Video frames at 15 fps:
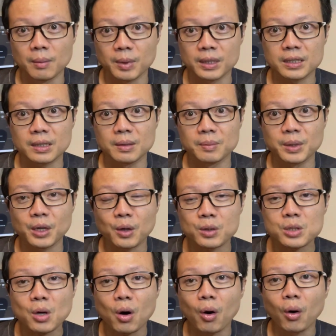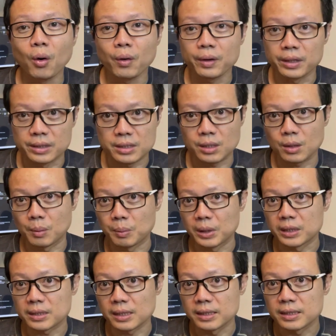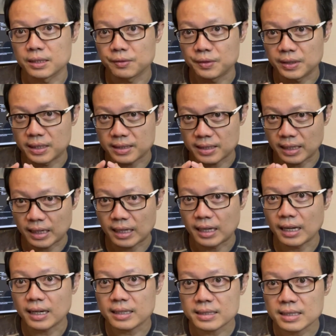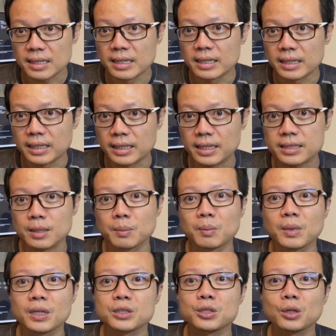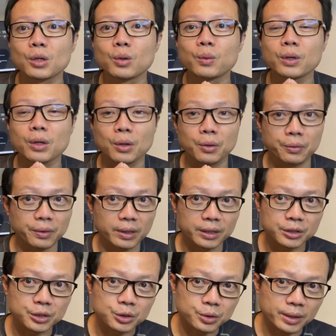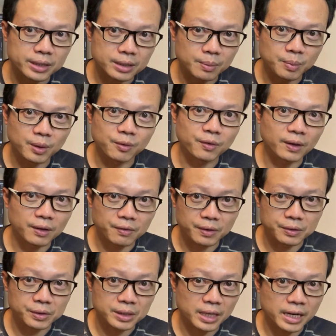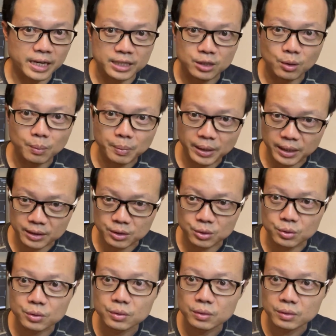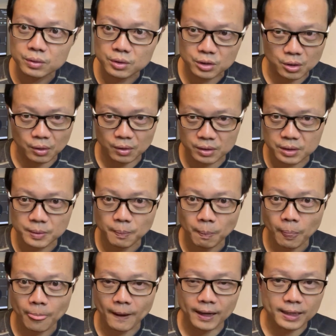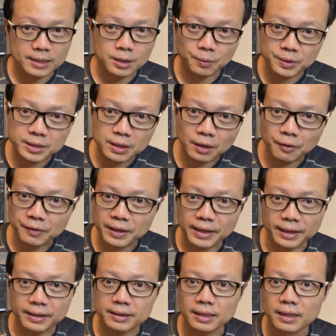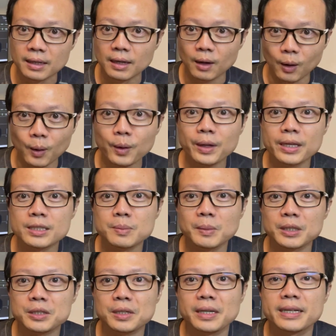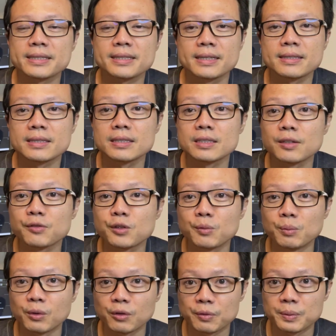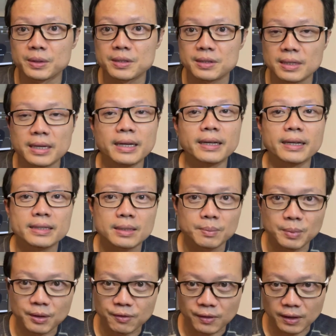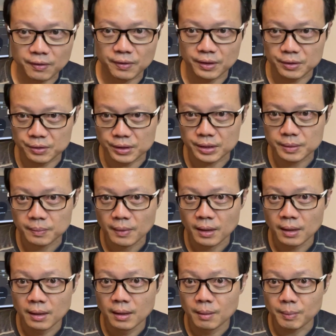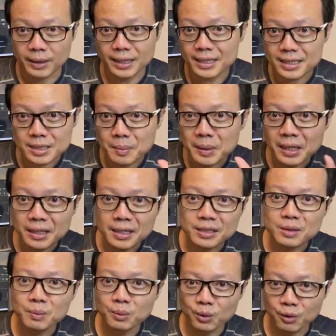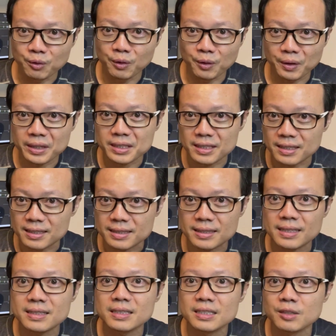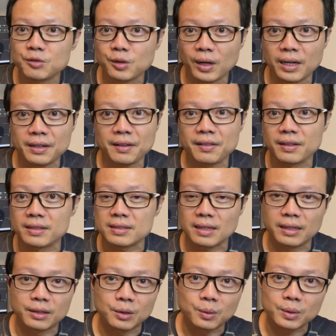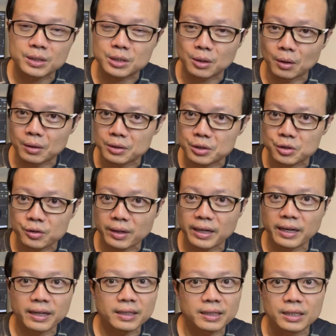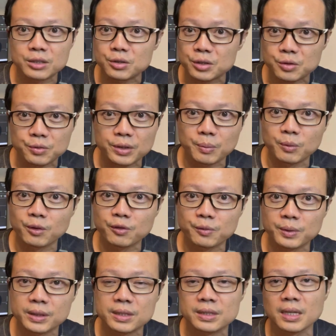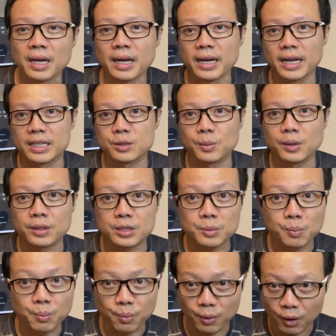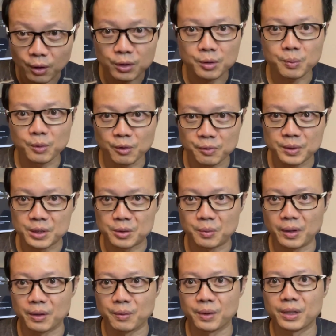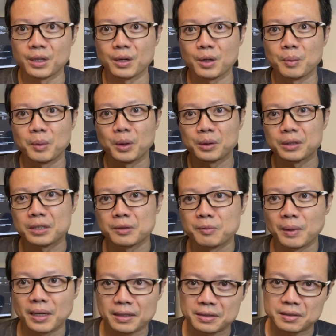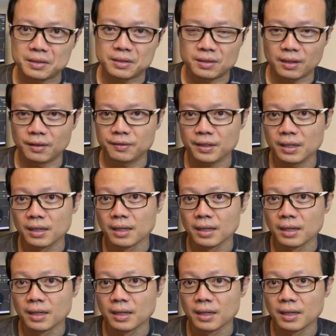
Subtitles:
But because oil is a completely different asset class, it has a much lower correlation to S&P 500 as compared to stocks. And as a result of that, oil is much less sensitive to movements in S&P 500. But that doesn't mean it doesn't move, all right? It is sensitive to other things like US dollar strength, interest rate movements, as well as broad movements, right, within the commodity markets itself.